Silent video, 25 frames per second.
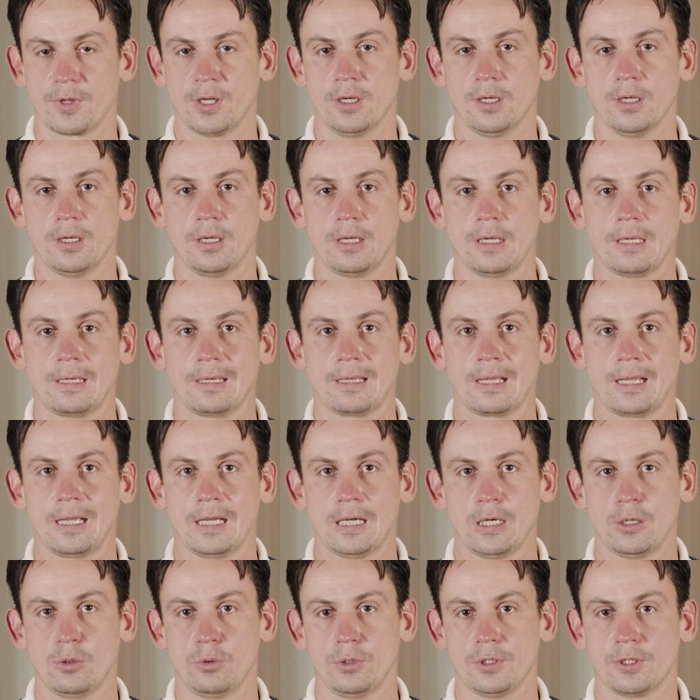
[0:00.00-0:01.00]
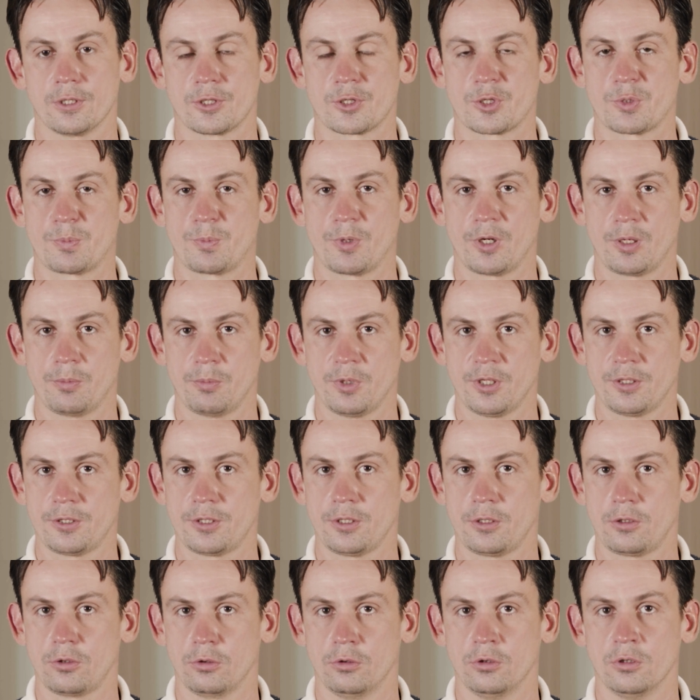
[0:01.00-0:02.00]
and how it experimented